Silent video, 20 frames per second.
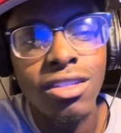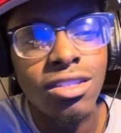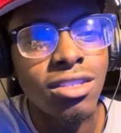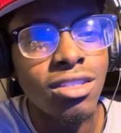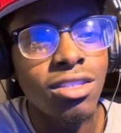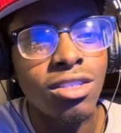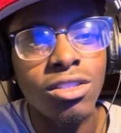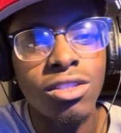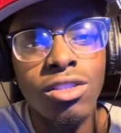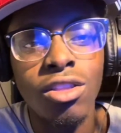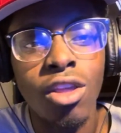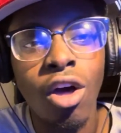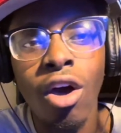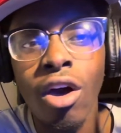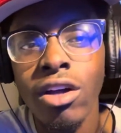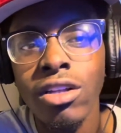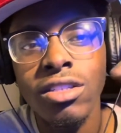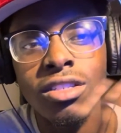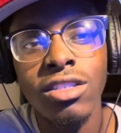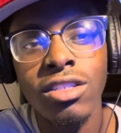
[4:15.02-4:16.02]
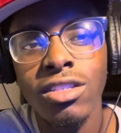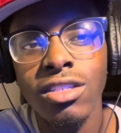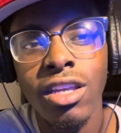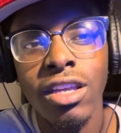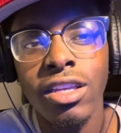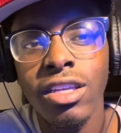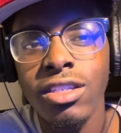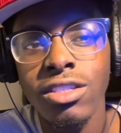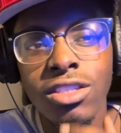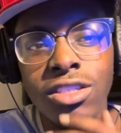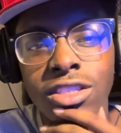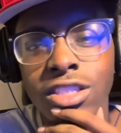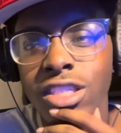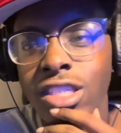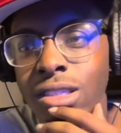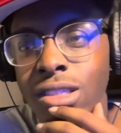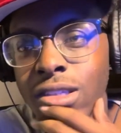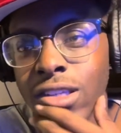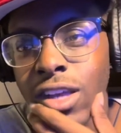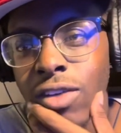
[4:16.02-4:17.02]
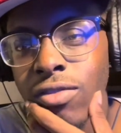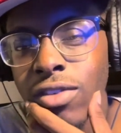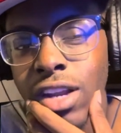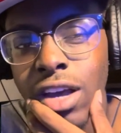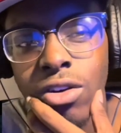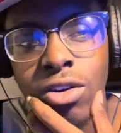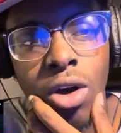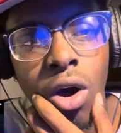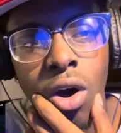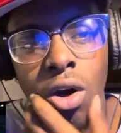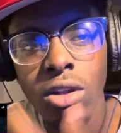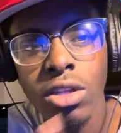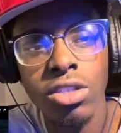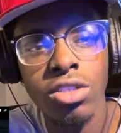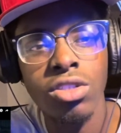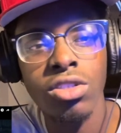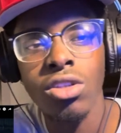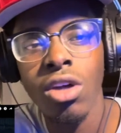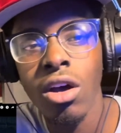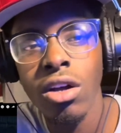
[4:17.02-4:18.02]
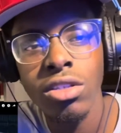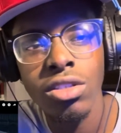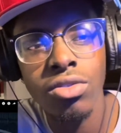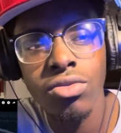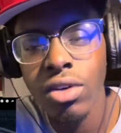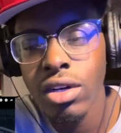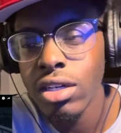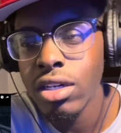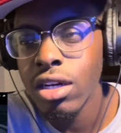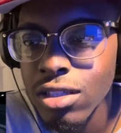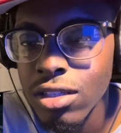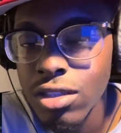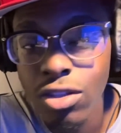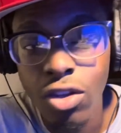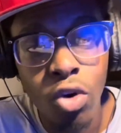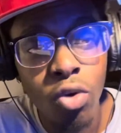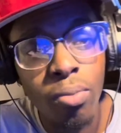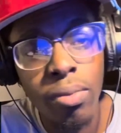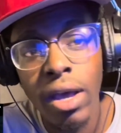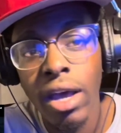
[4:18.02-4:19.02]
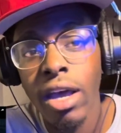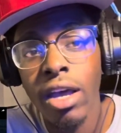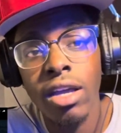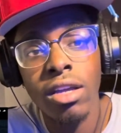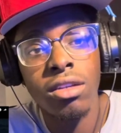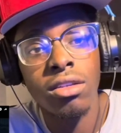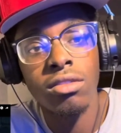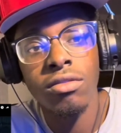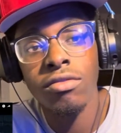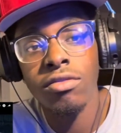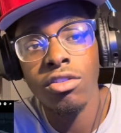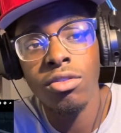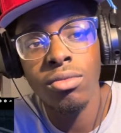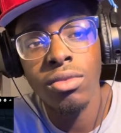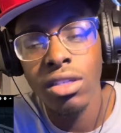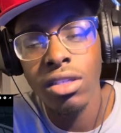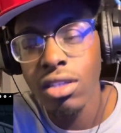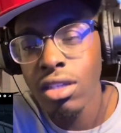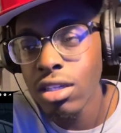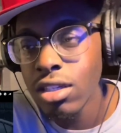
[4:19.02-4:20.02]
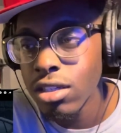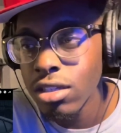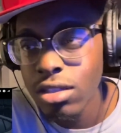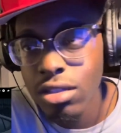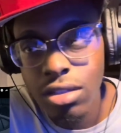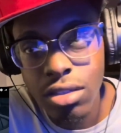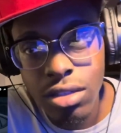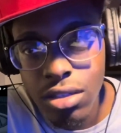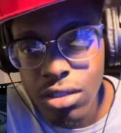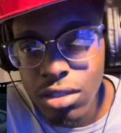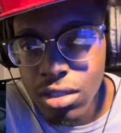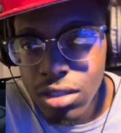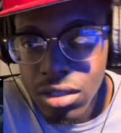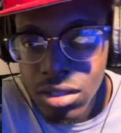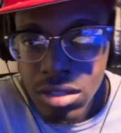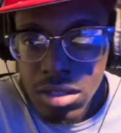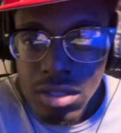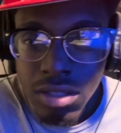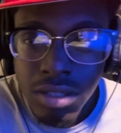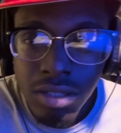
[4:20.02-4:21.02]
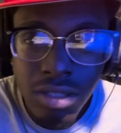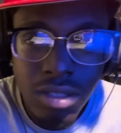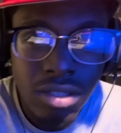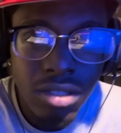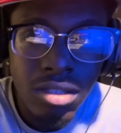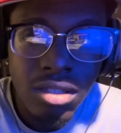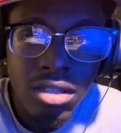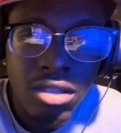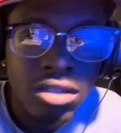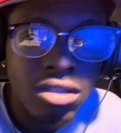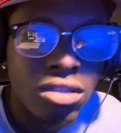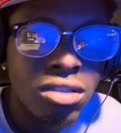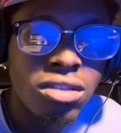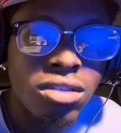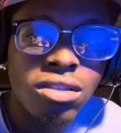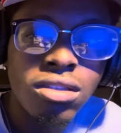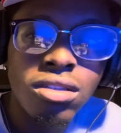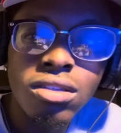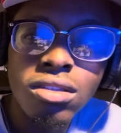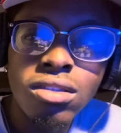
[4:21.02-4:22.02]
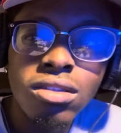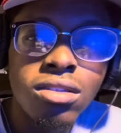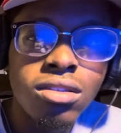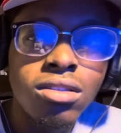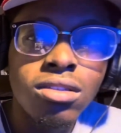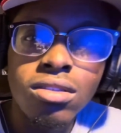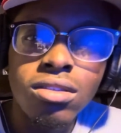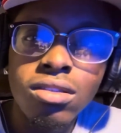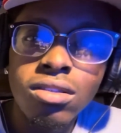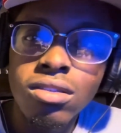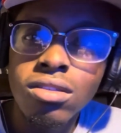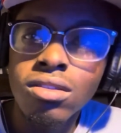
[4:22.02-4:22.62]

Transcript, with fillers: is his thoughts. It's like he's just giving out all his thoughts right now. Notepad. Feel me? Like Never did it for the money. We ever make it big, I'ma